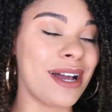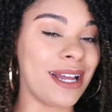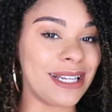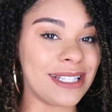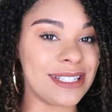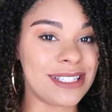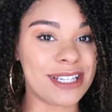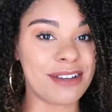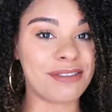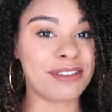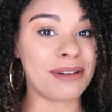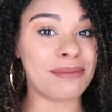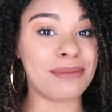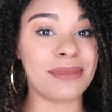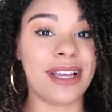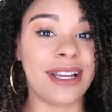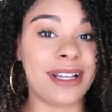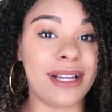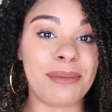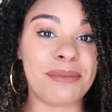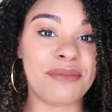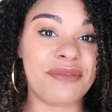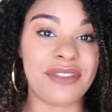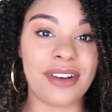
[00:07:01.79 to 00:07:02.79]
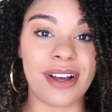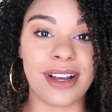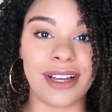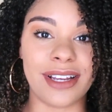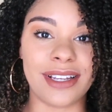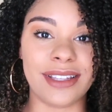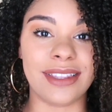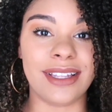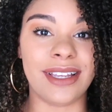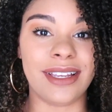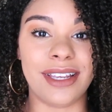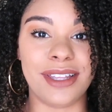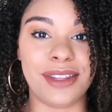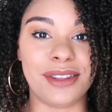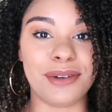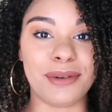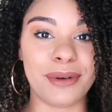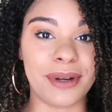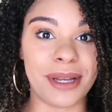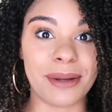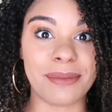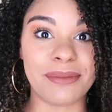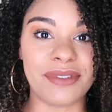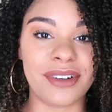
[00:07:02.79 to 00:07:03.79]
mind and stuff? And I'm like, I'm fine. Like, either
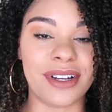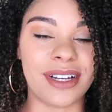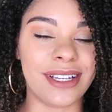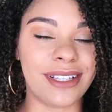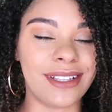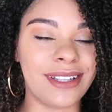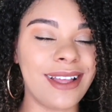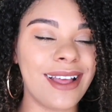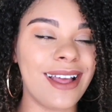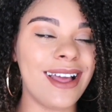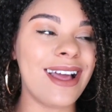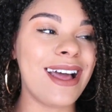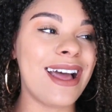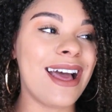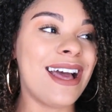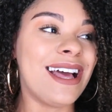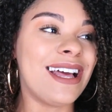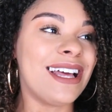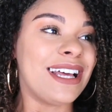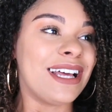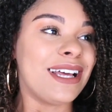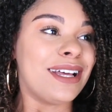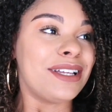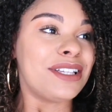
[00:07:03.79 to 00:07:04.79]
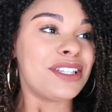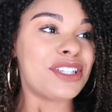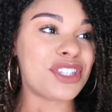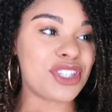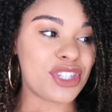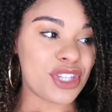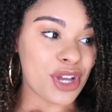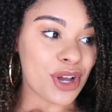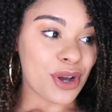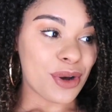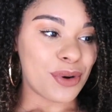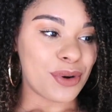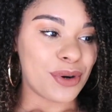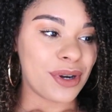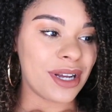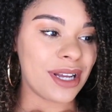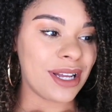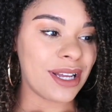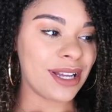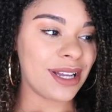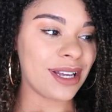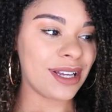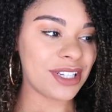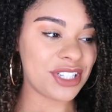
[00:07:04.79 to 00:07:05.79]
way, I'm fine. So
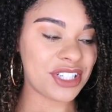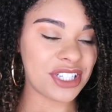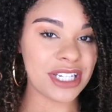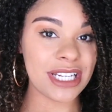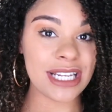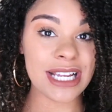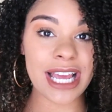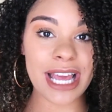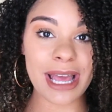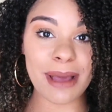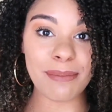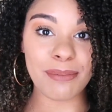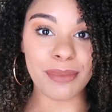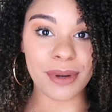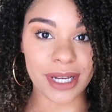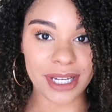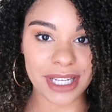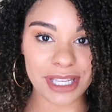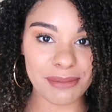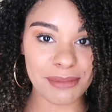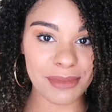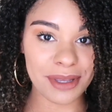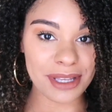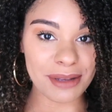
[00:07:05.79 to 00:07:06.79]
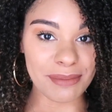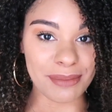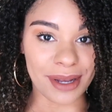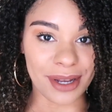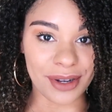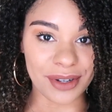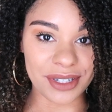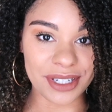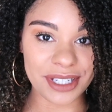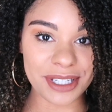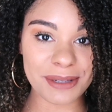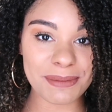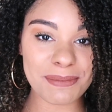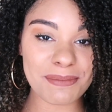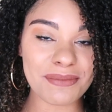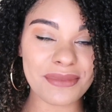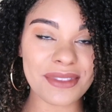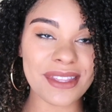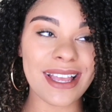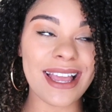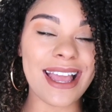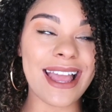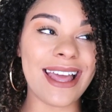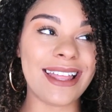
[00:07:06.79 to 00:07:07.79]
she kept bugging me about it.
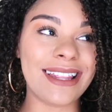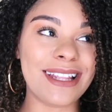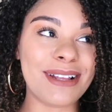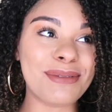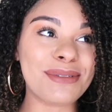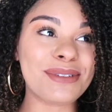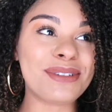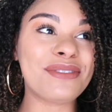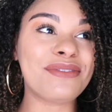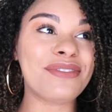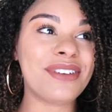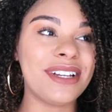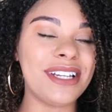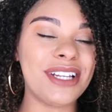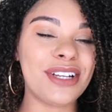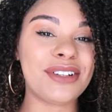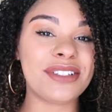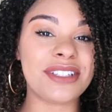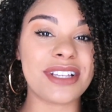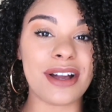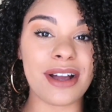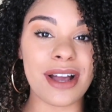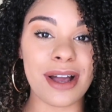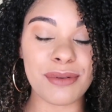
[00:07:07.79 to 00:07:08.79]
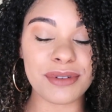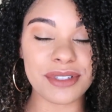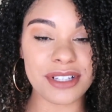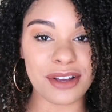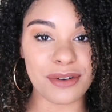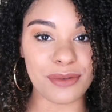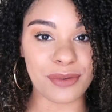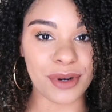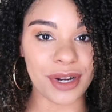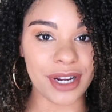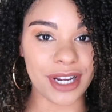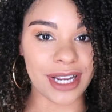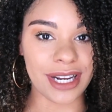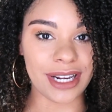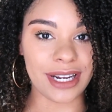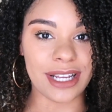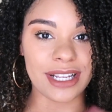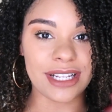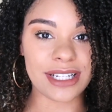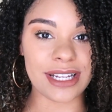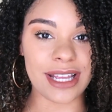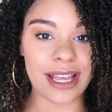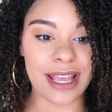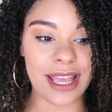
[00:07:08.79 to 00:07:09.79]
And it was funny because I was at work and
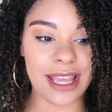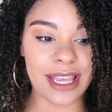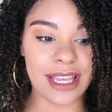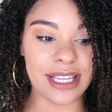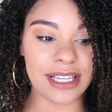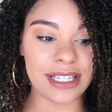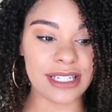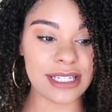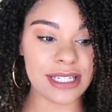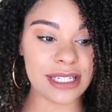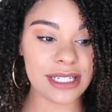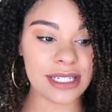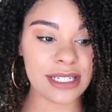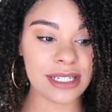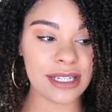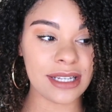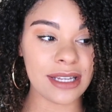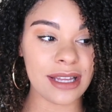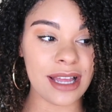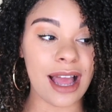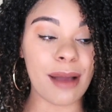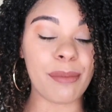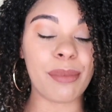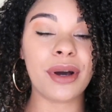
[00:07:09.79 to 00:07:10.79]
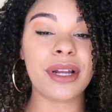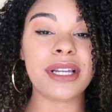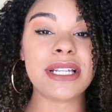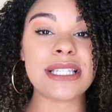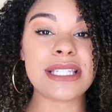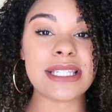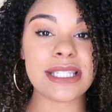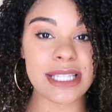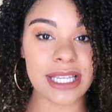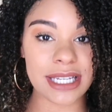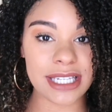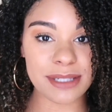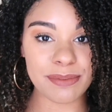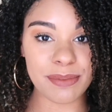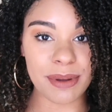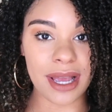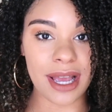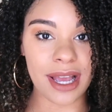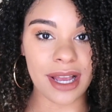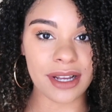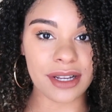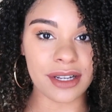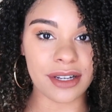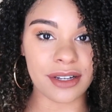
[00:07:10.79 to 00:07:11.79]
I bought a
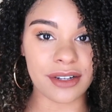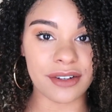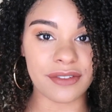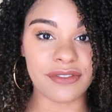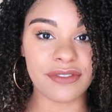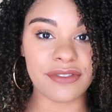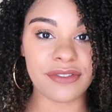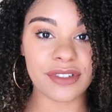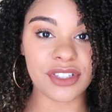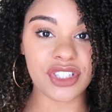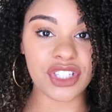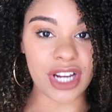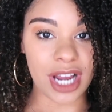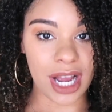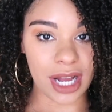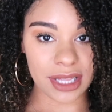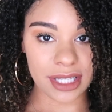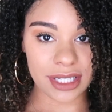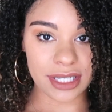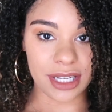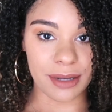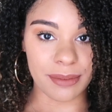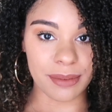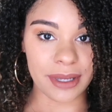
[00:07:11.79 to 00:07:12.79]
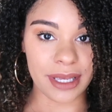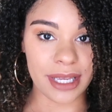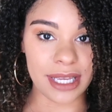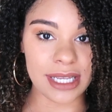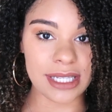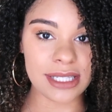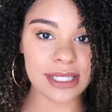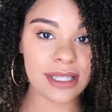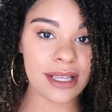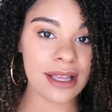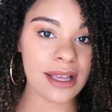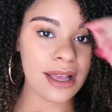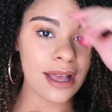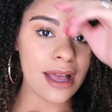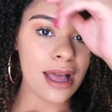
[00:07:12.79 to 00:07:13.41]
6-pack of chocolate cupcakes,